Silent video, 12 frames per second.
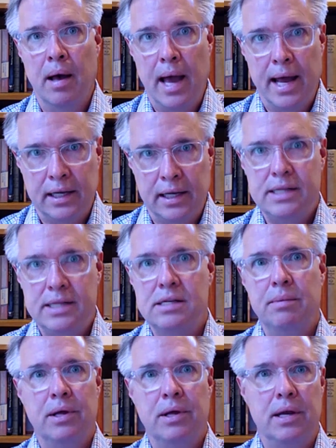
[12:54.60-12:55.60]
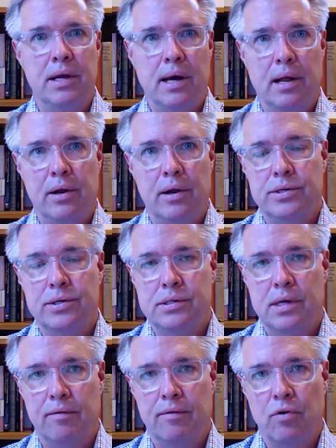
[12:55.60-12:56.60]
at least $1 million
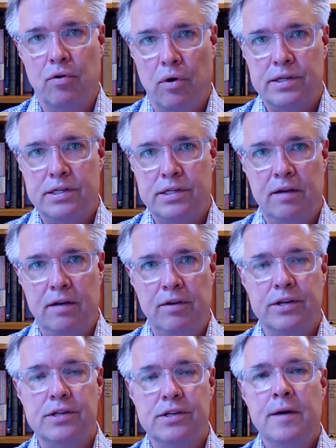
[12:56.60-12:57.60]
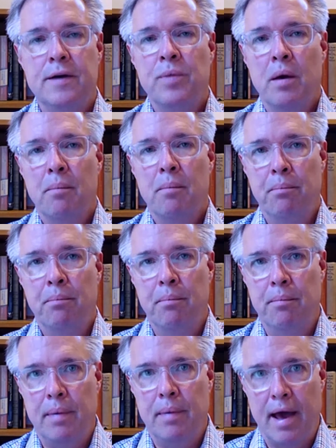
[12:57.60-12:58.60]
of cost savings
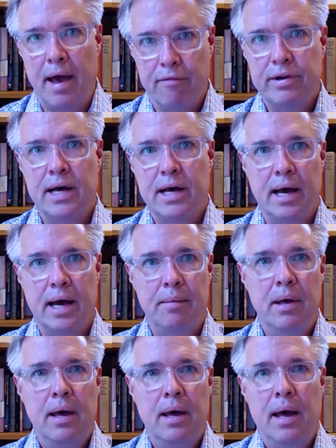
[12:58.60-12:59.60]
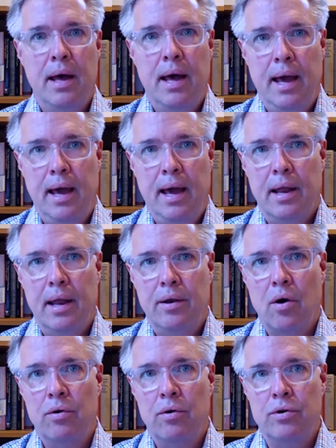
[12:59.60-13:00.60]
every time,
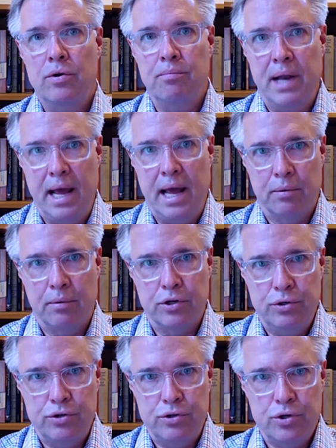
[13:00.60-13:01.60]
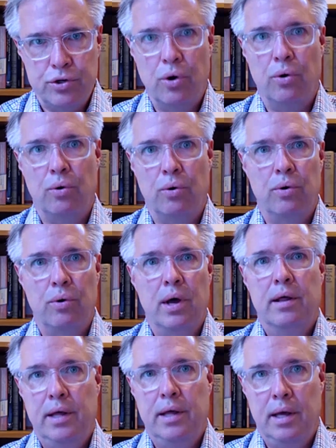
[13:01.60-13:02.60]
and been able to show
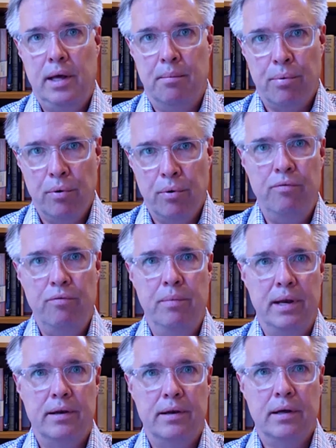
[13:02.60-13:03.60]
the improvement